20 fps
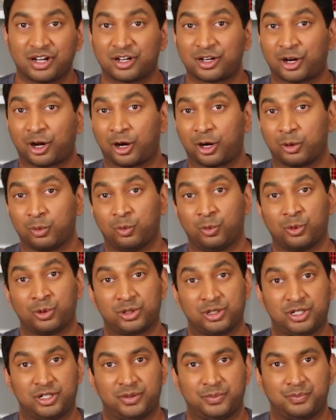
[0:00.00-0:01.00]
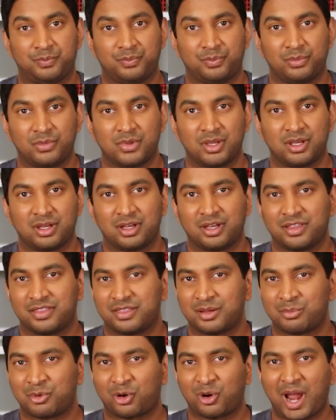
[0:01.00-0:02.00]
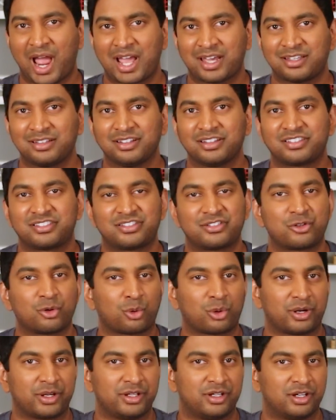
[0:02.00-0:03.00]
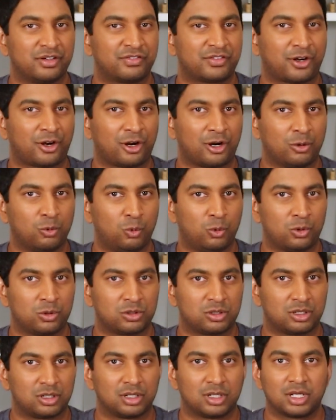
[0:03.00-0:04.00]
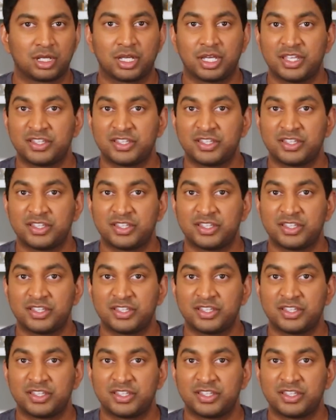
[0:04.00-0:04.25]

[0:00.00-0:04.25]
Kurt Warner. The miraculous story of Kurt Warner